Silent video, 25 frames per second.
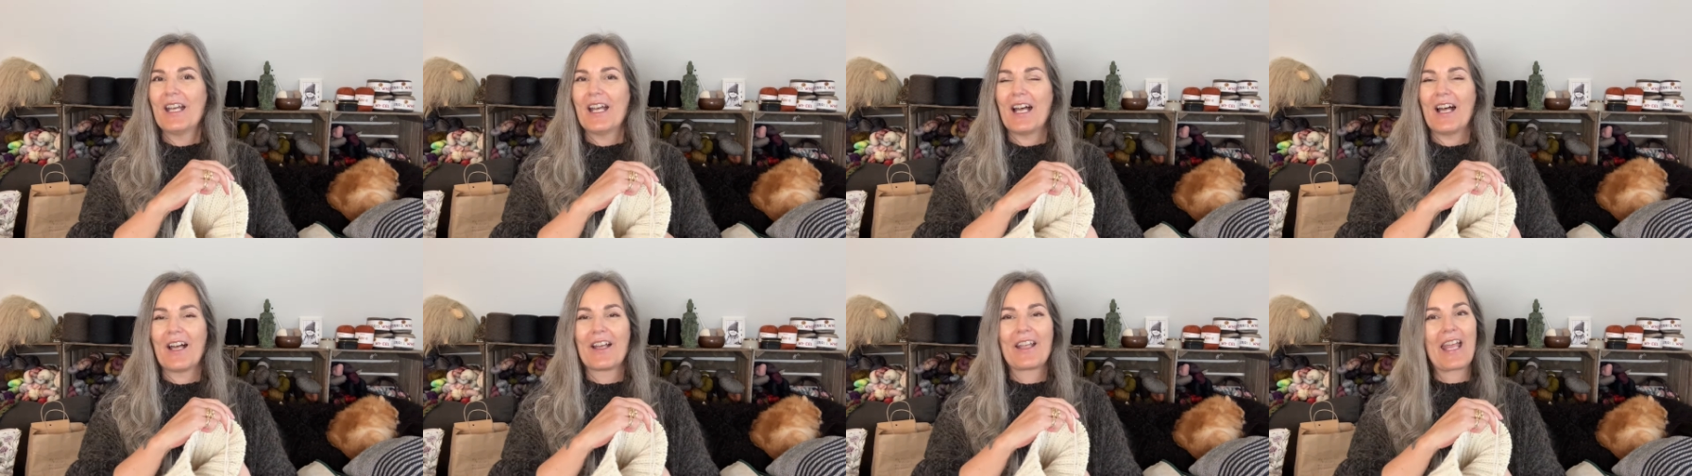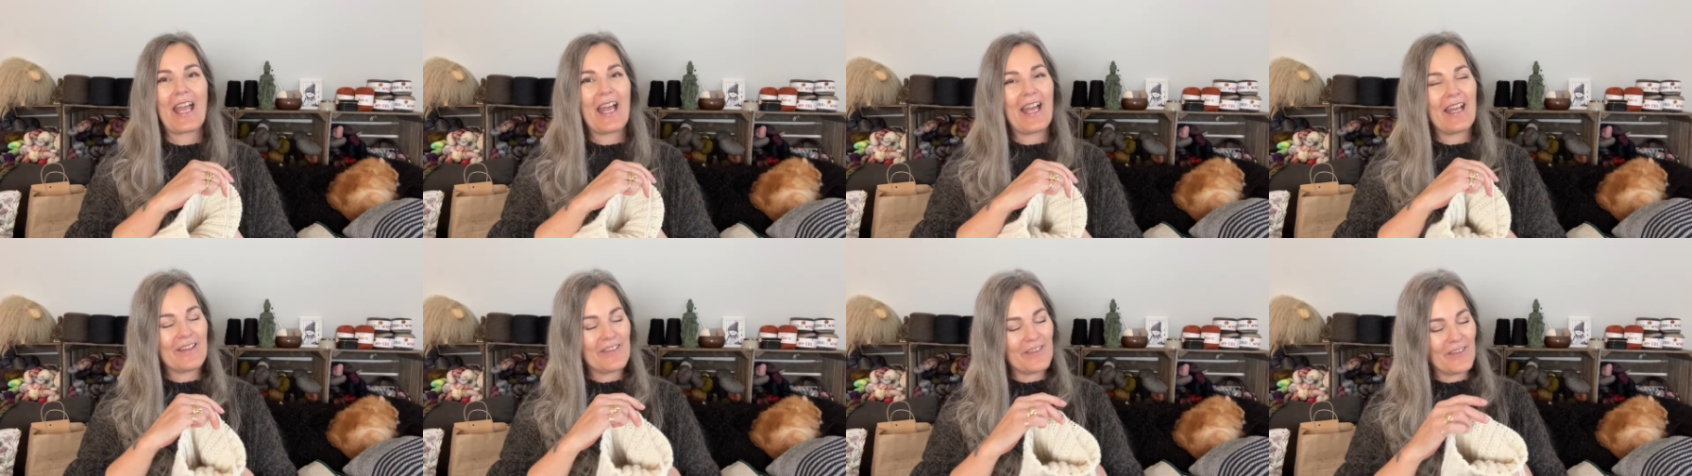
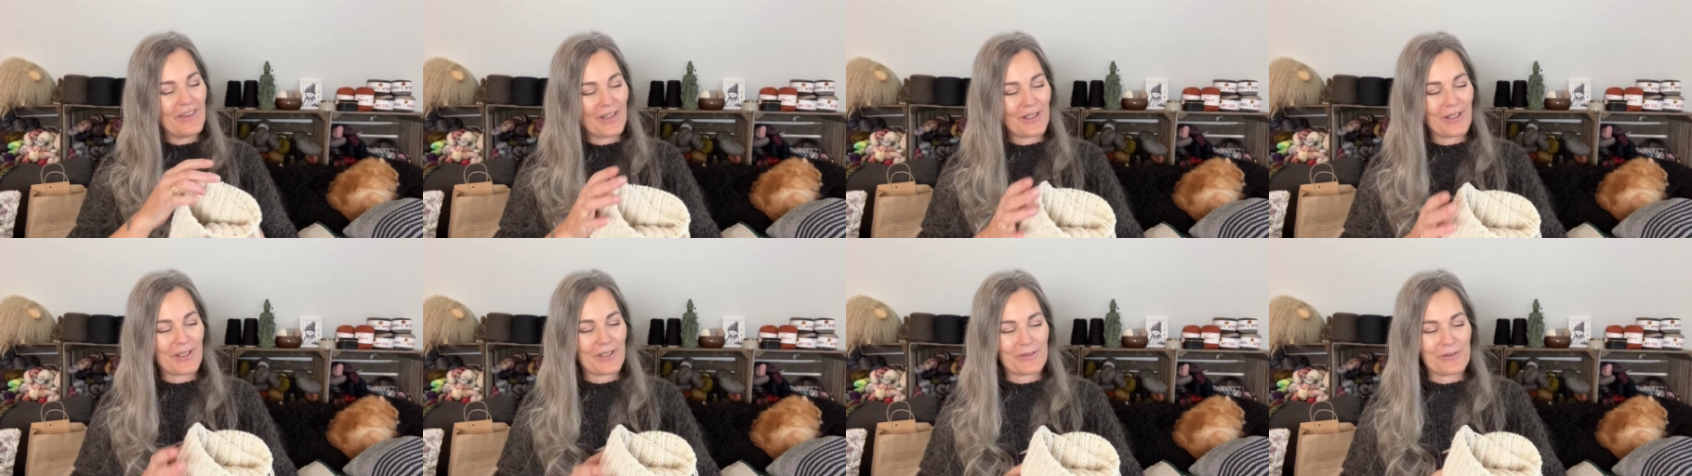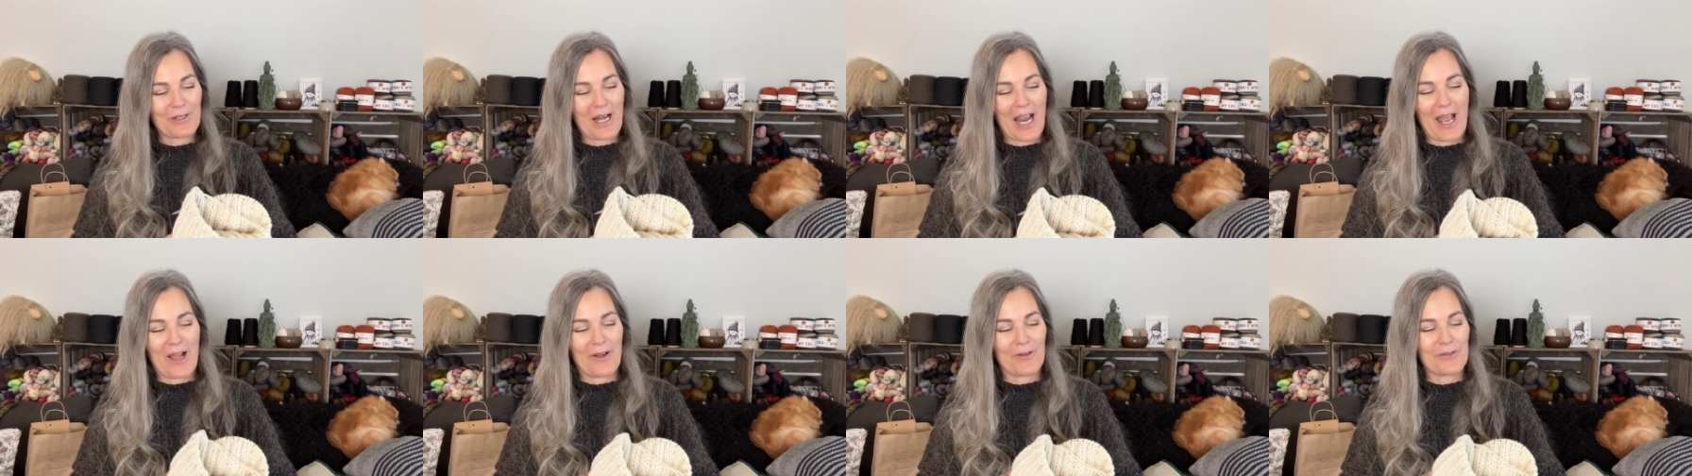Again, the
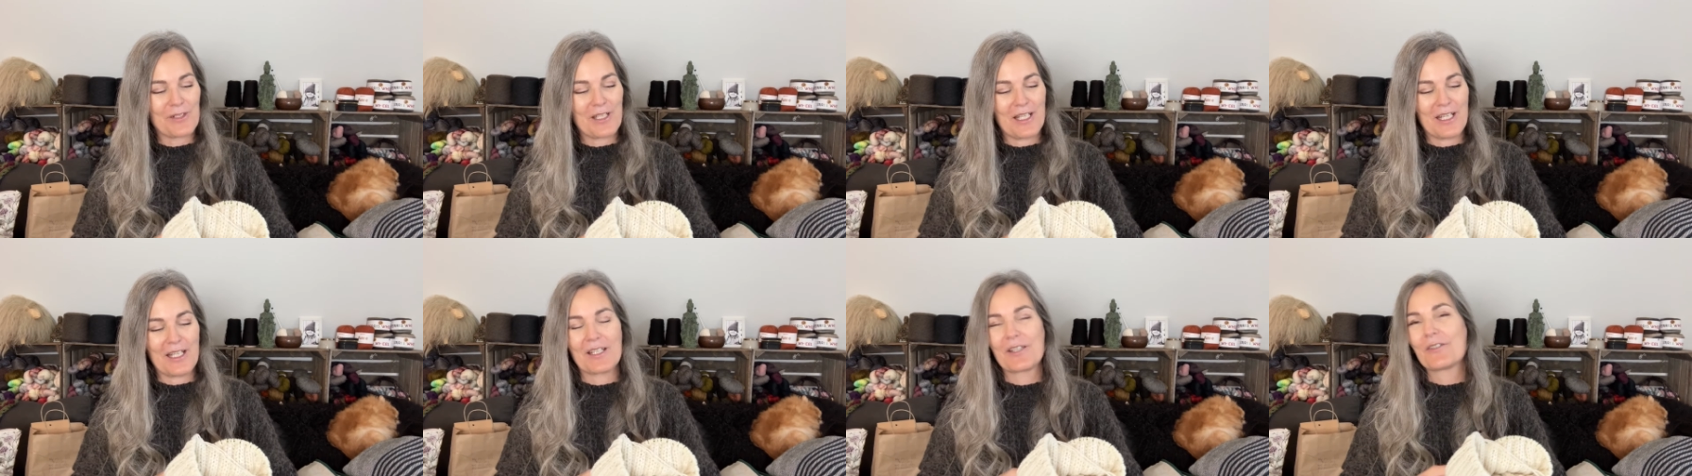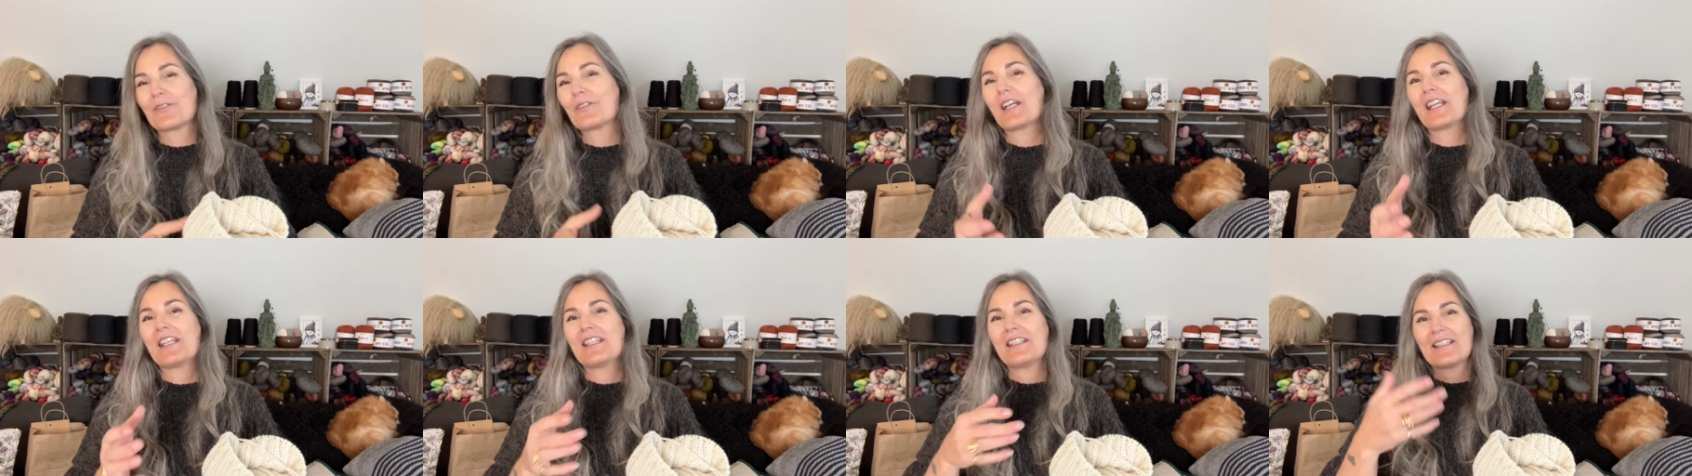crown
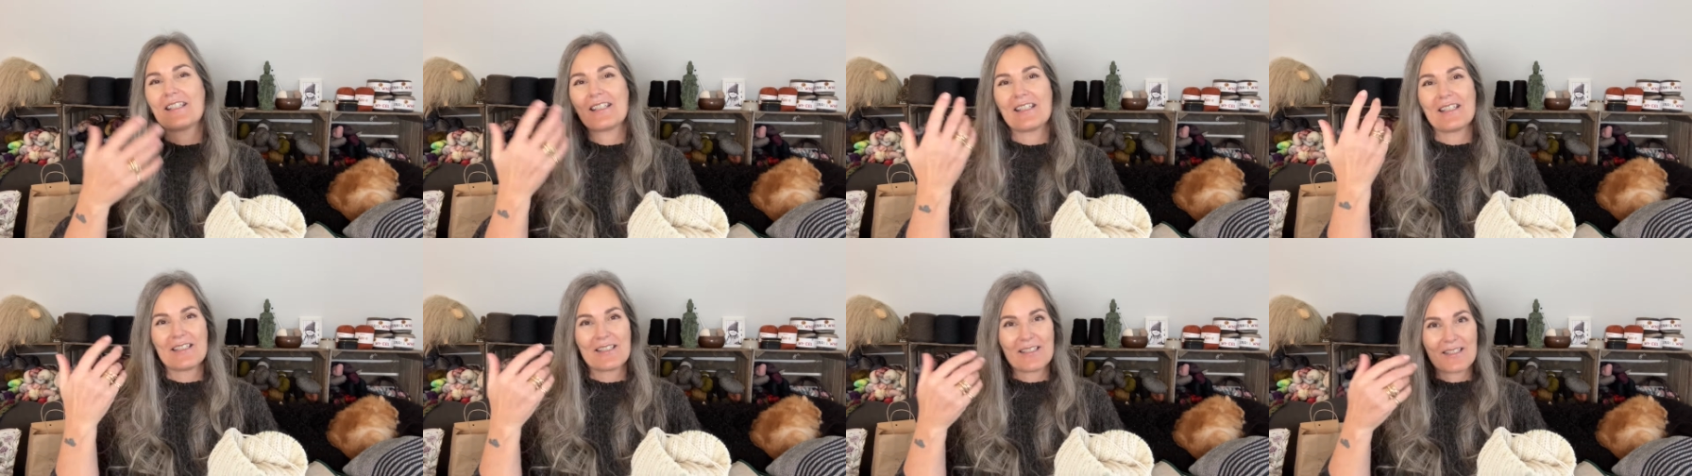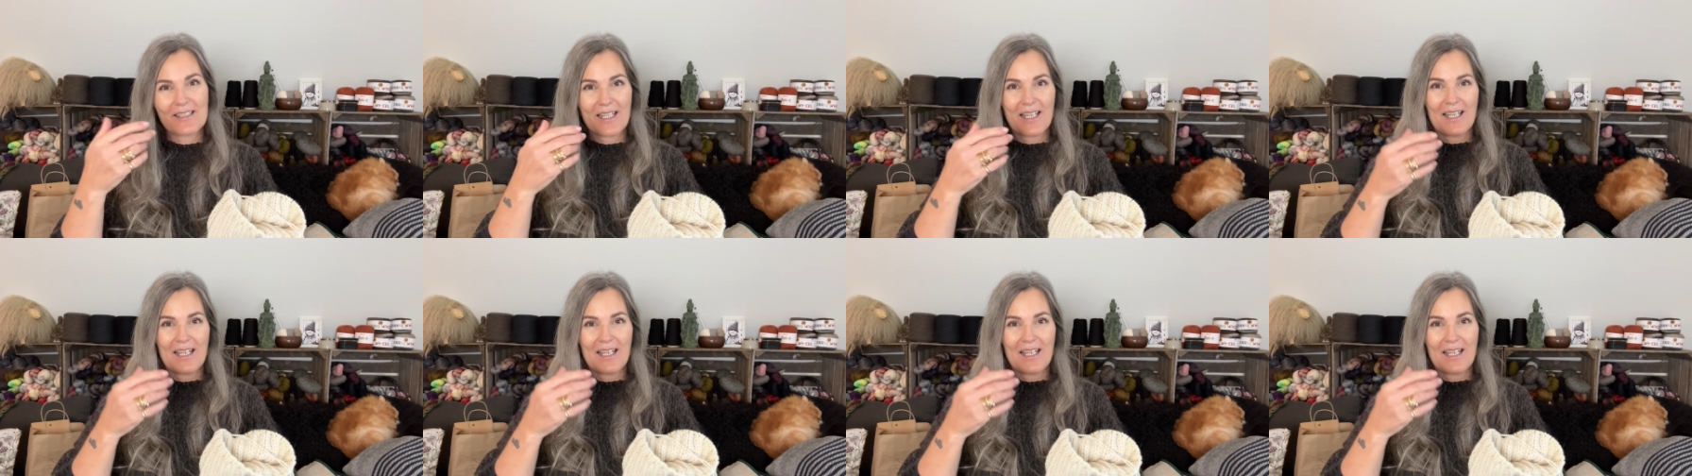decreases,